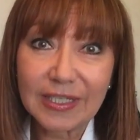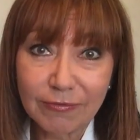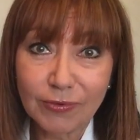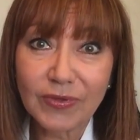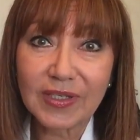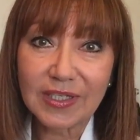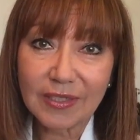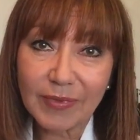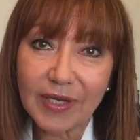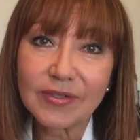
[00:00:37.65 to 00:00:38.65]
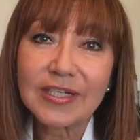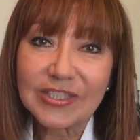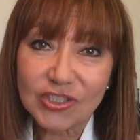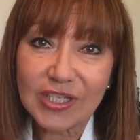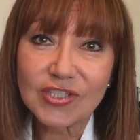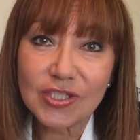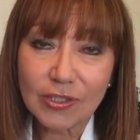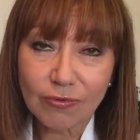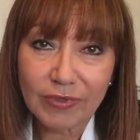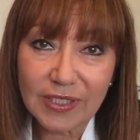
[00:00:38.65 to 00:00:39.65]
if you're thinking about
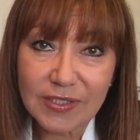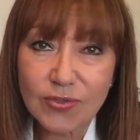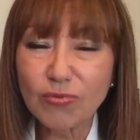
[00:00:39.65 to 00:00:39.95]
changing careers,